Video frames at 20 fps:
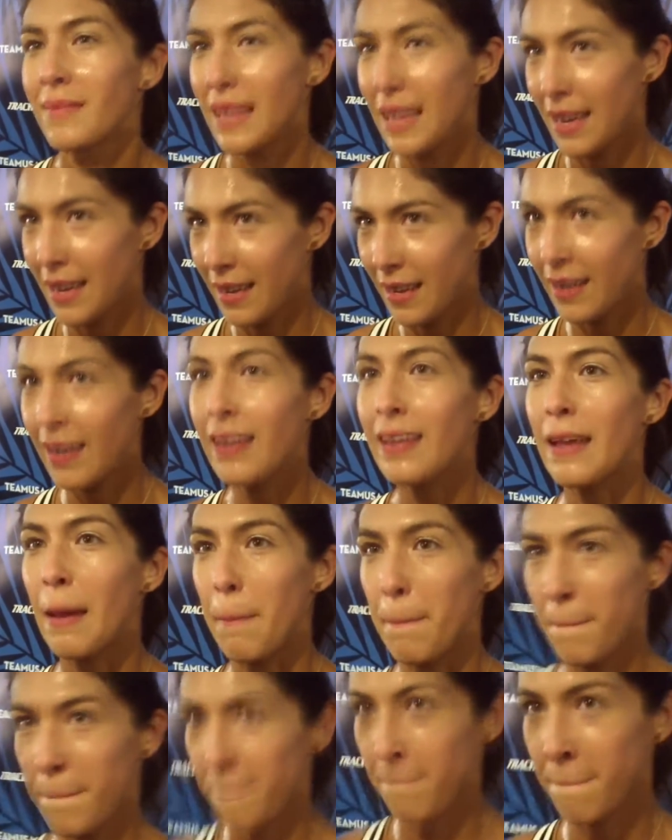on Thursday
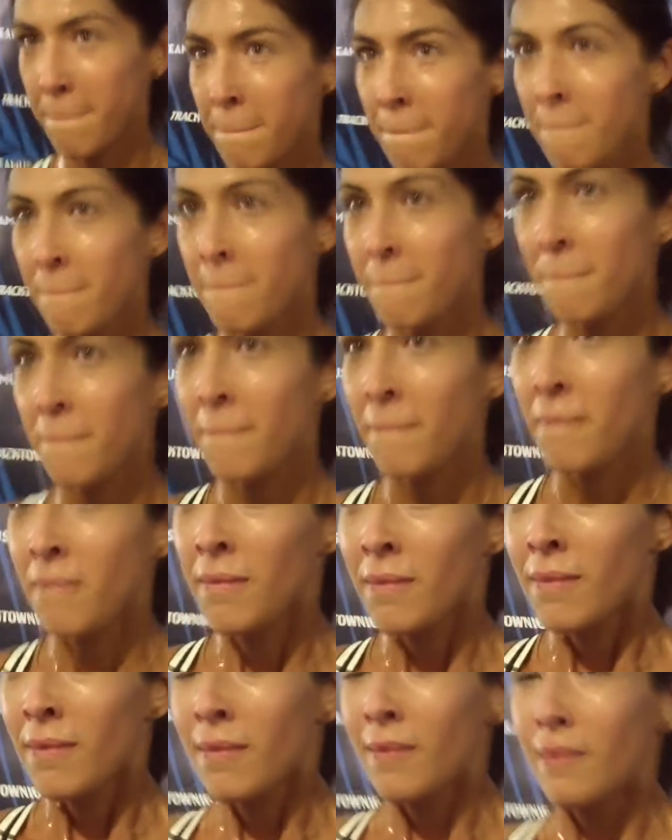uh, to be able to,
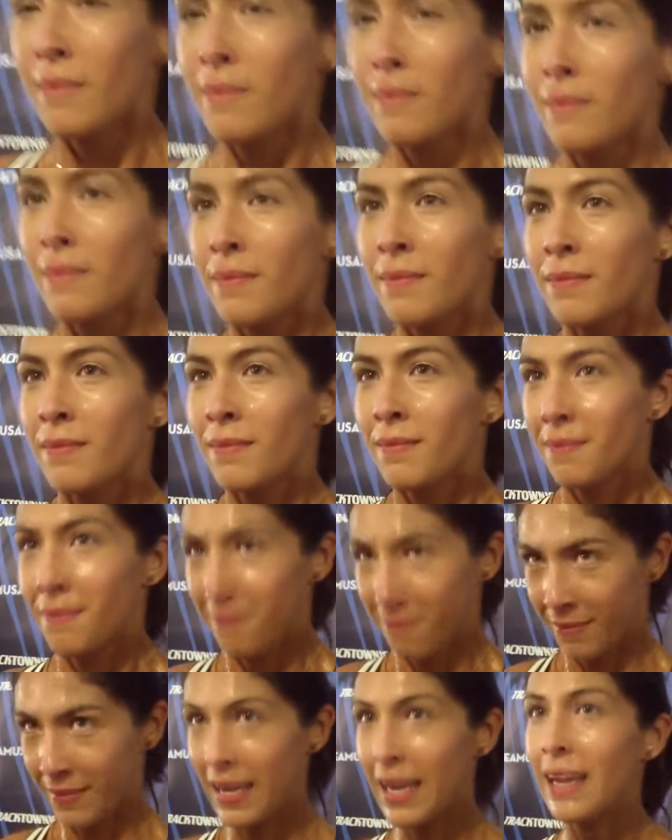uh, to be up in the
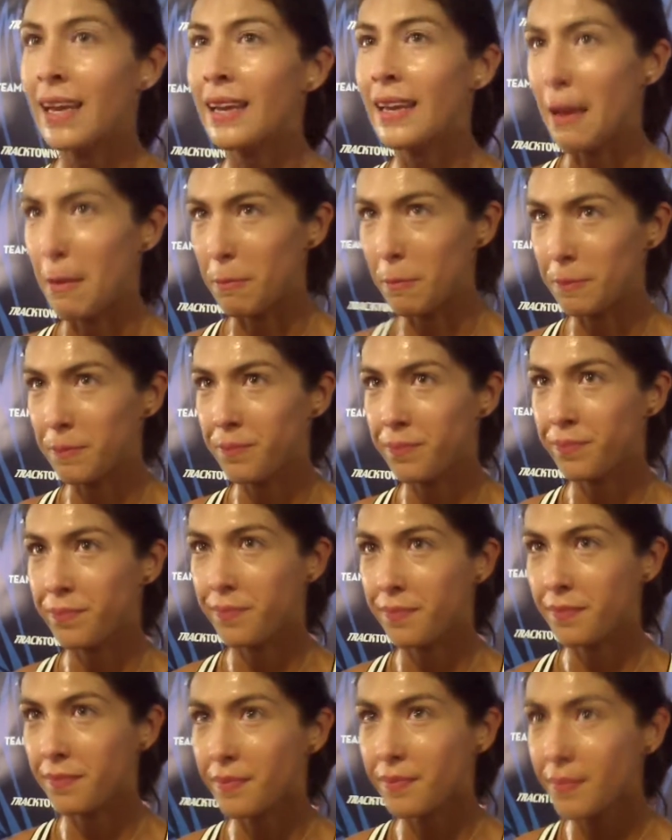lead. Yeah. I mean,
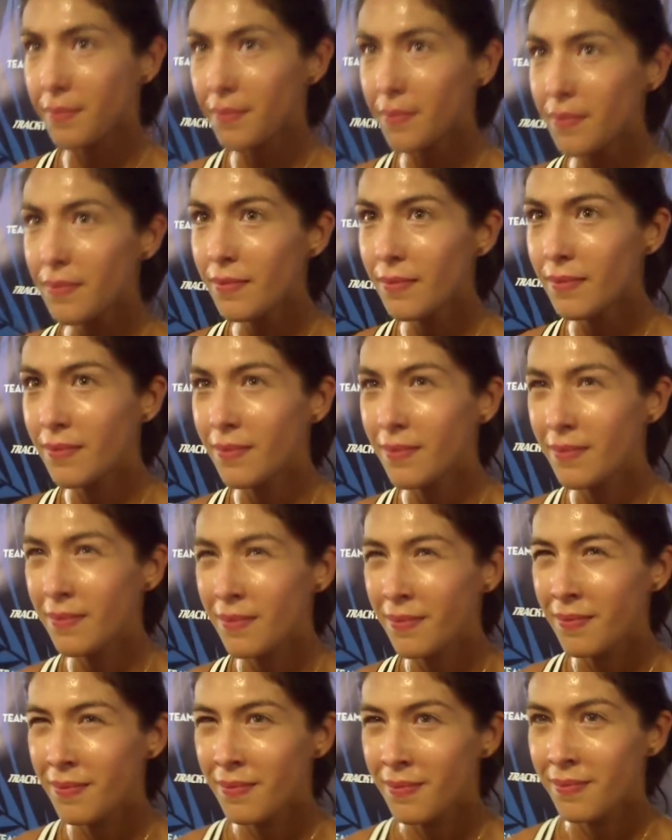uh, I mean how,
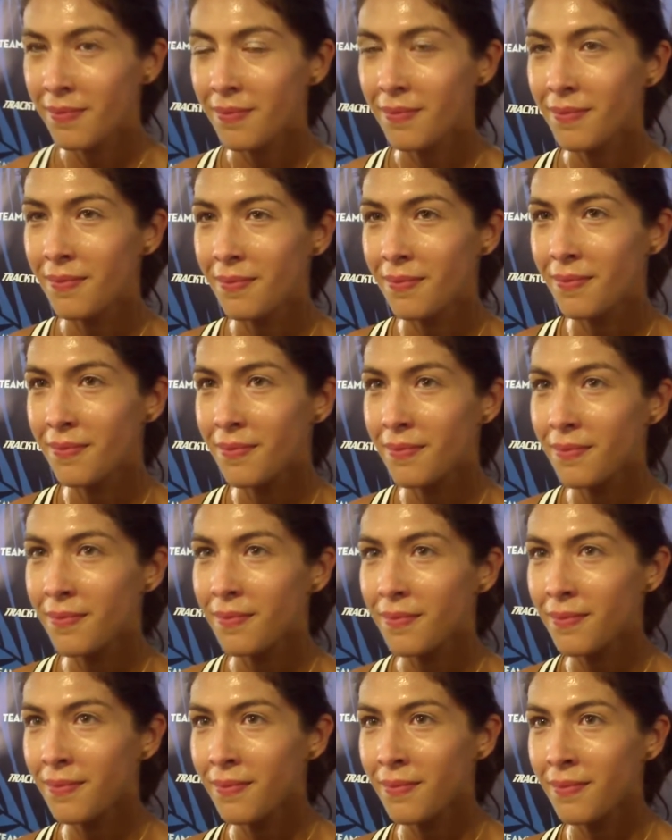how much of that is
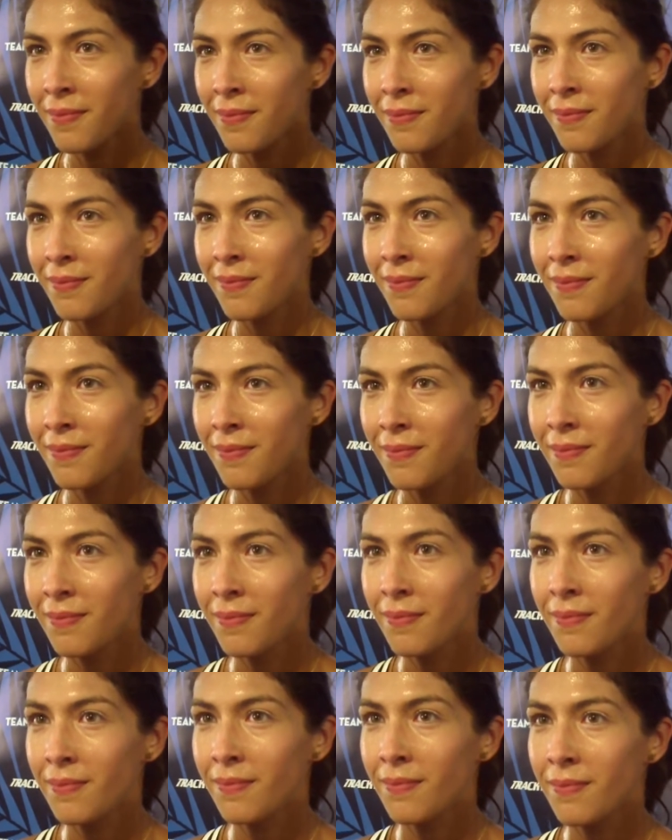the confidence gained
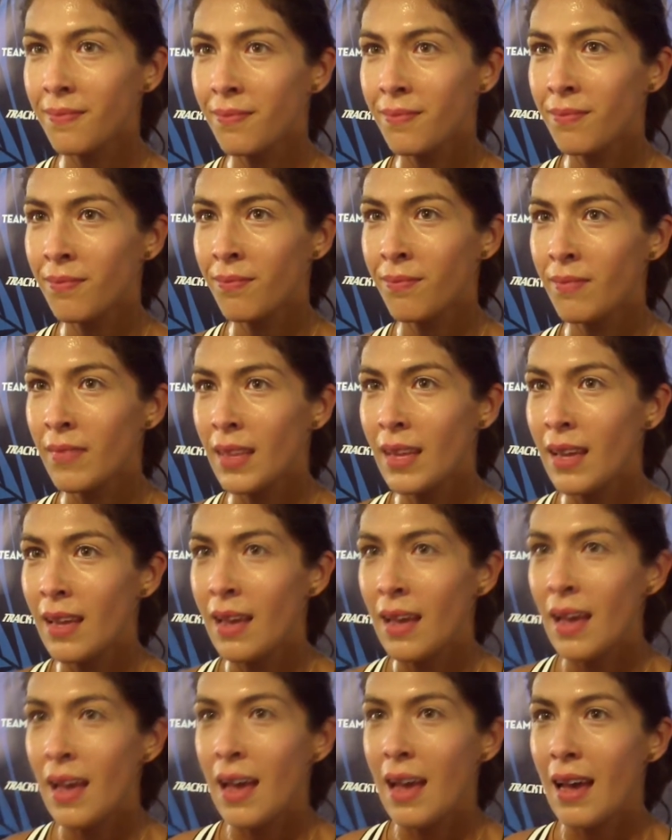as, as a result of this
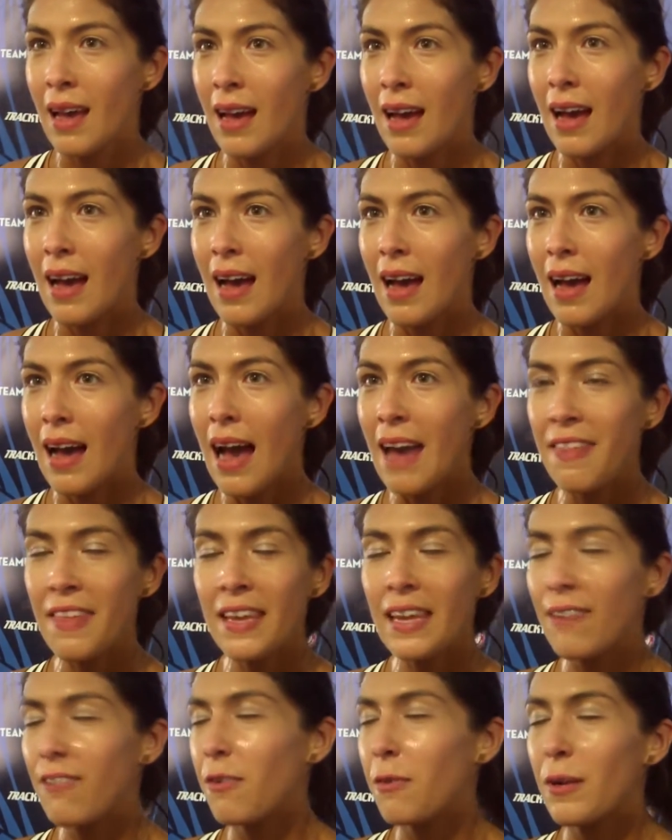awesome training block? I
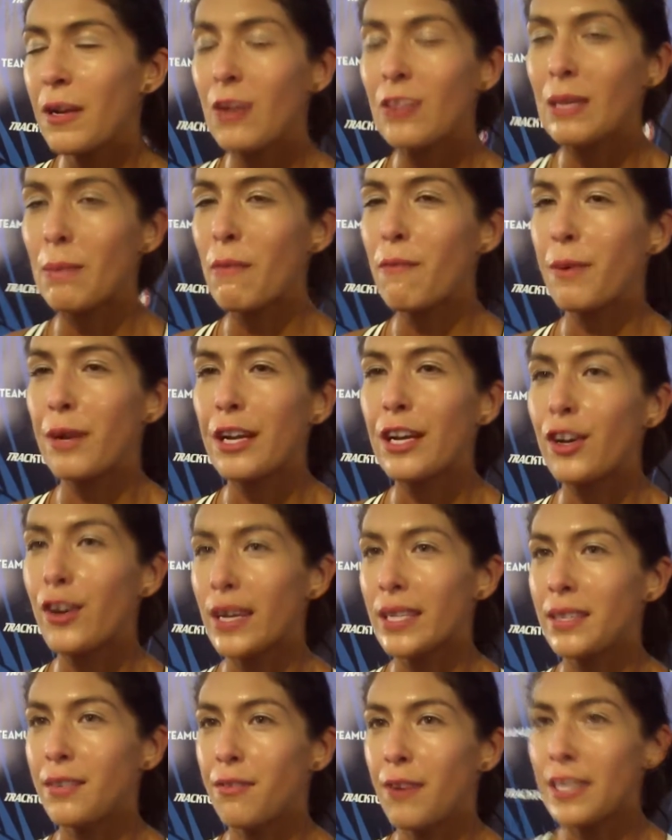think everyone knows I'm a pretty
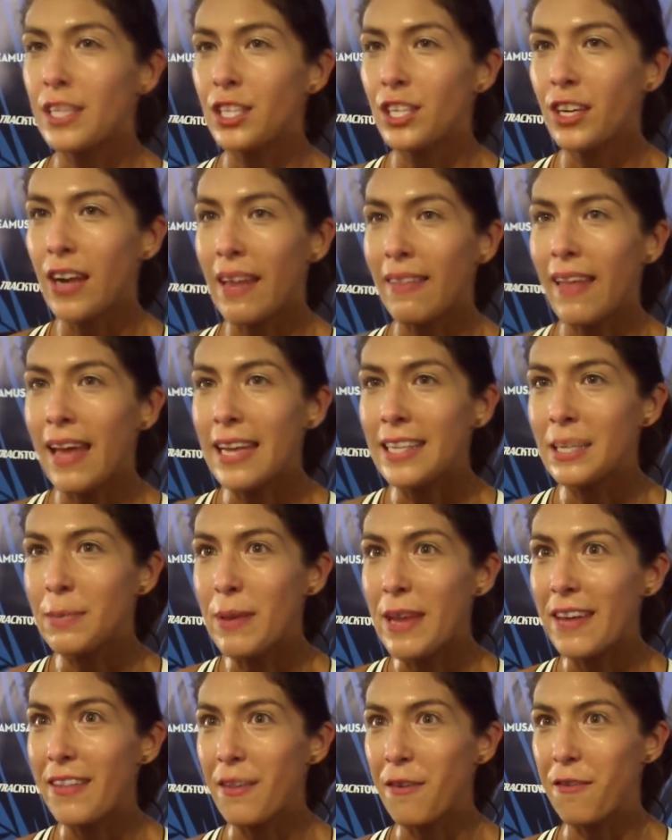aggressive racer. I like to
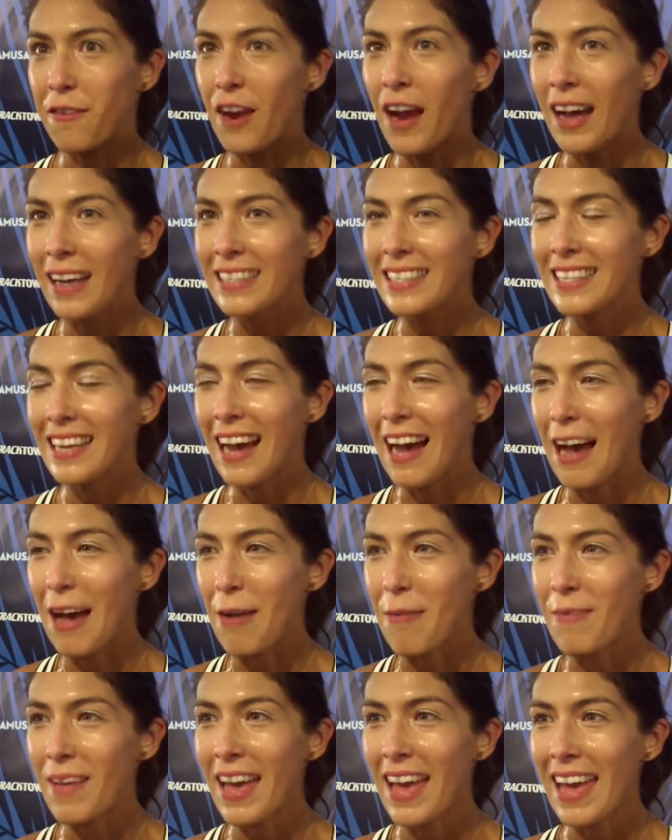be in the front,
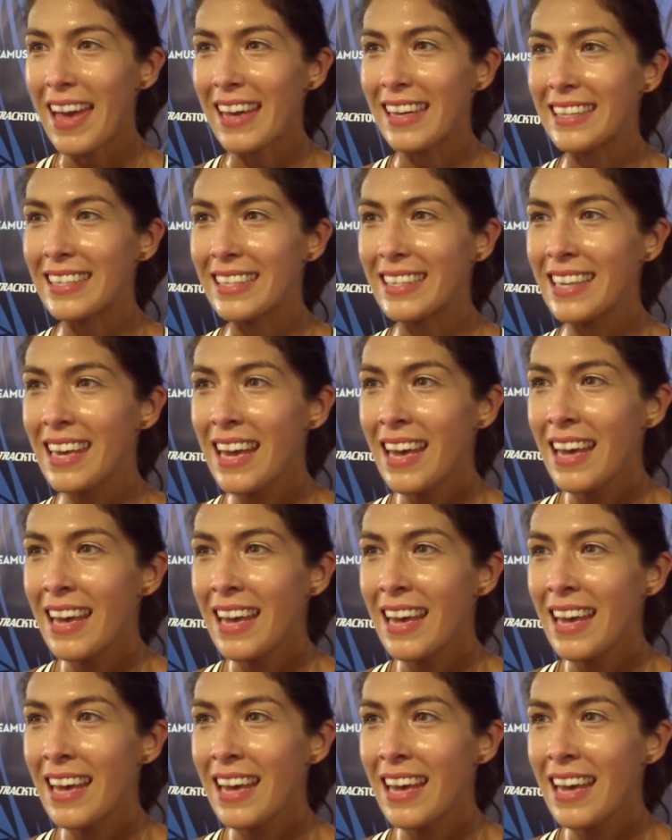um, and